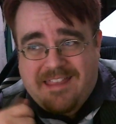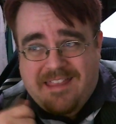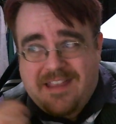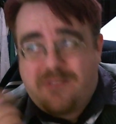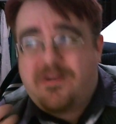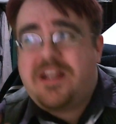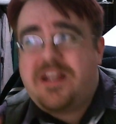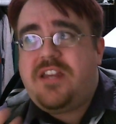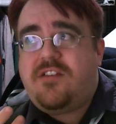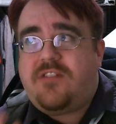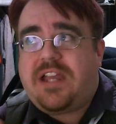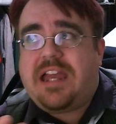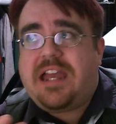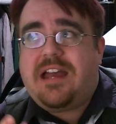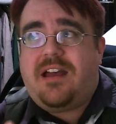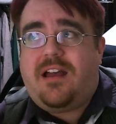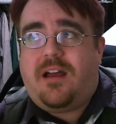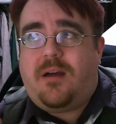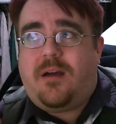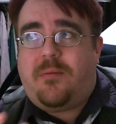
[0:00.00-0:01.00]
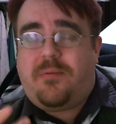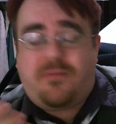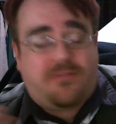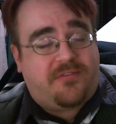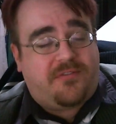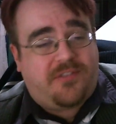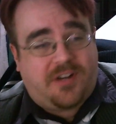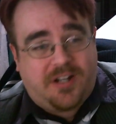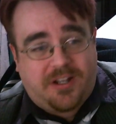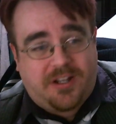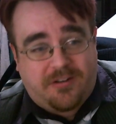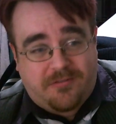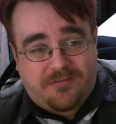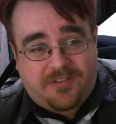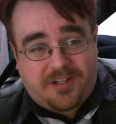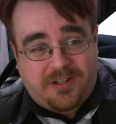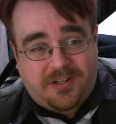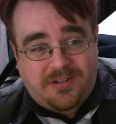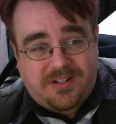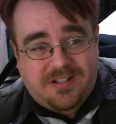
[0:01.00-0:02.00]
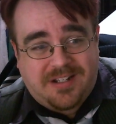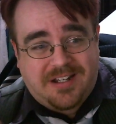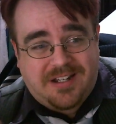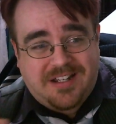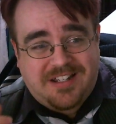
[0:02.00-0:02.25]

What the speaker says: when you get a portfolio reviewed,